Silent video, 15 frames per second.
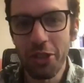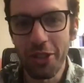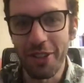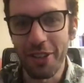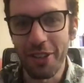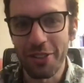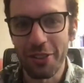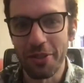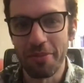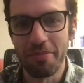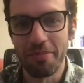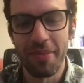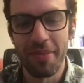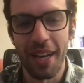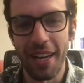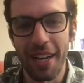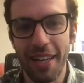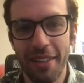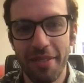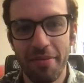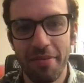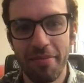Sure. Also,
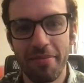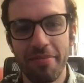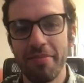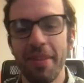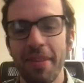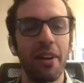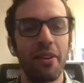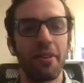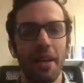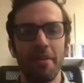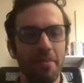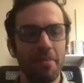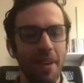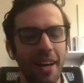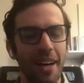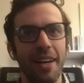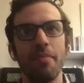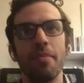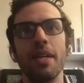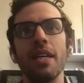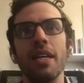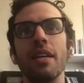yeah, okay.
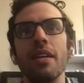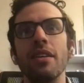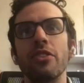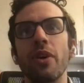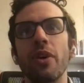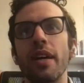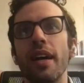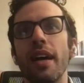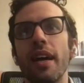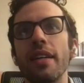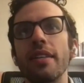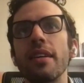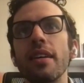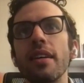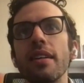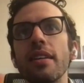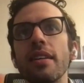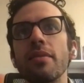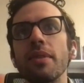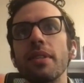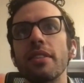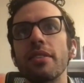So I take
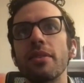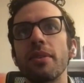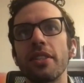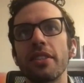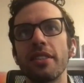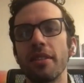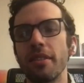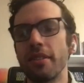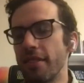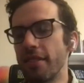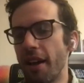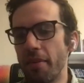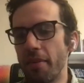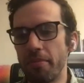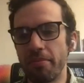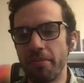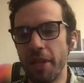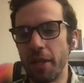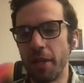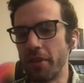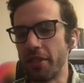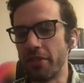it with this question,
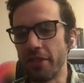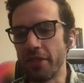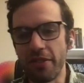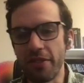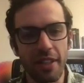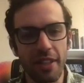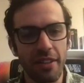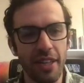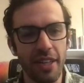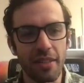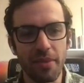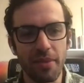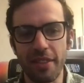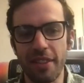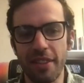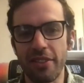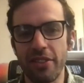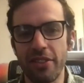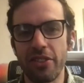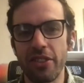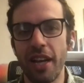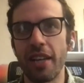please feel free to correct me in the
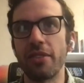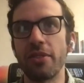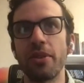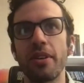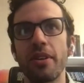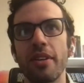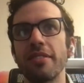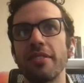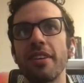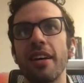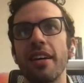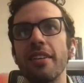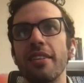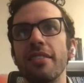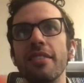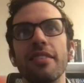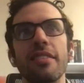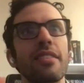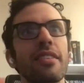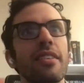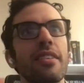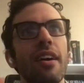chat or on
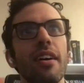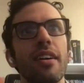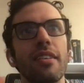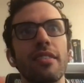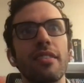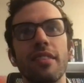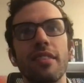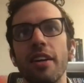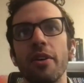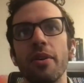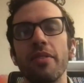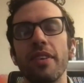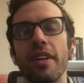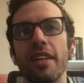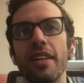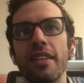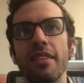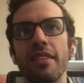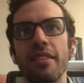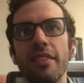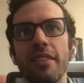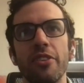Slido if I
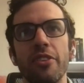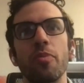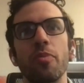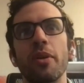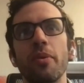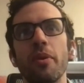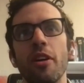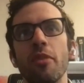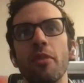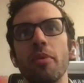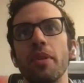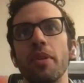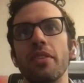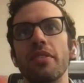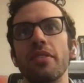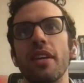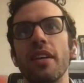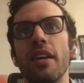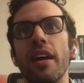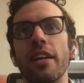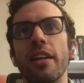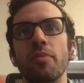interpret it wrong. But when you
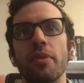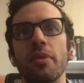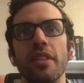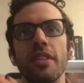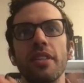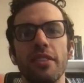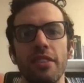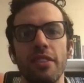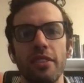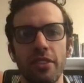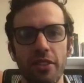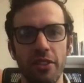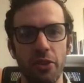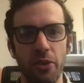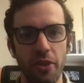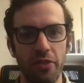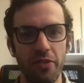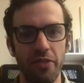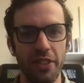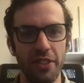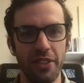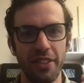say expertise in your
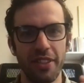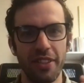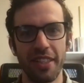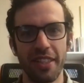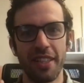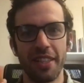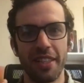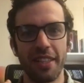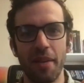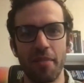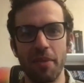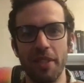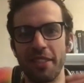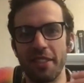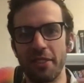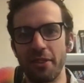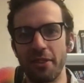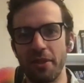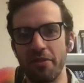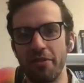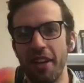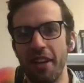field, that means the
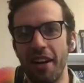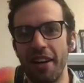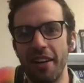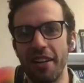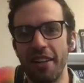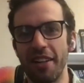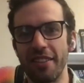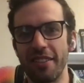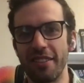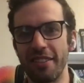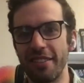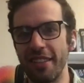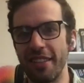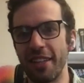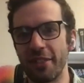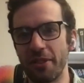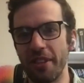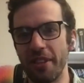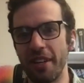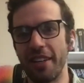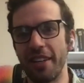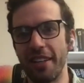sort of non-CS or
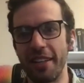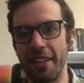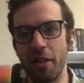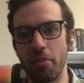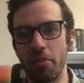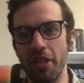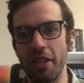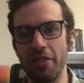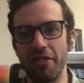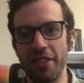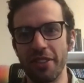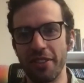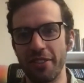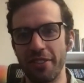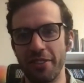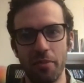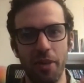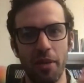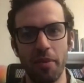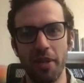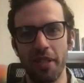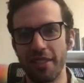non-NLP field. So
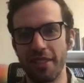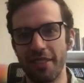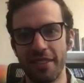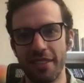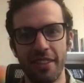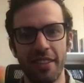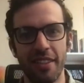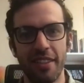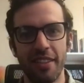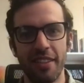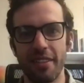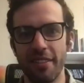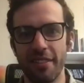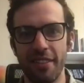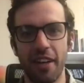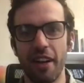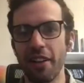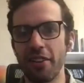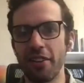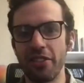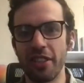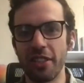maybe it's
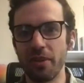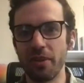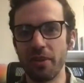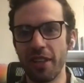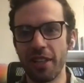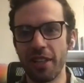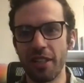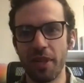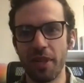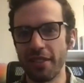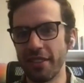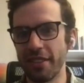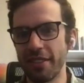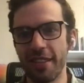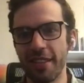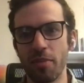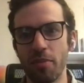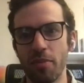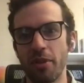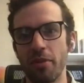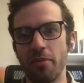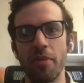psychology, as we've talked about as an
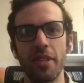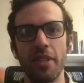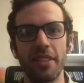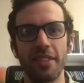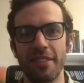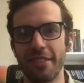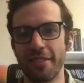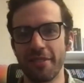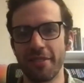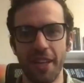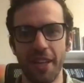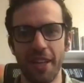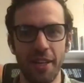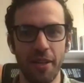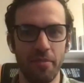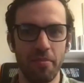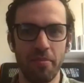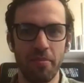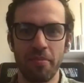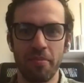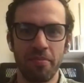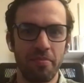example, or maybe it's
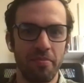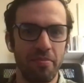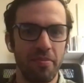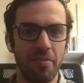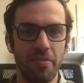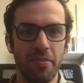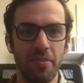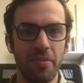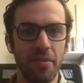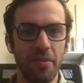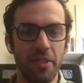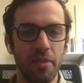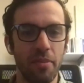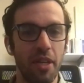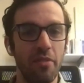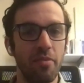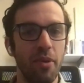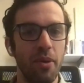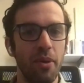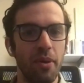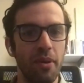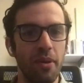some kind of
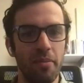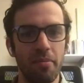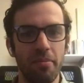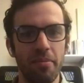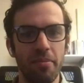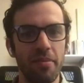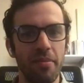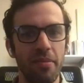more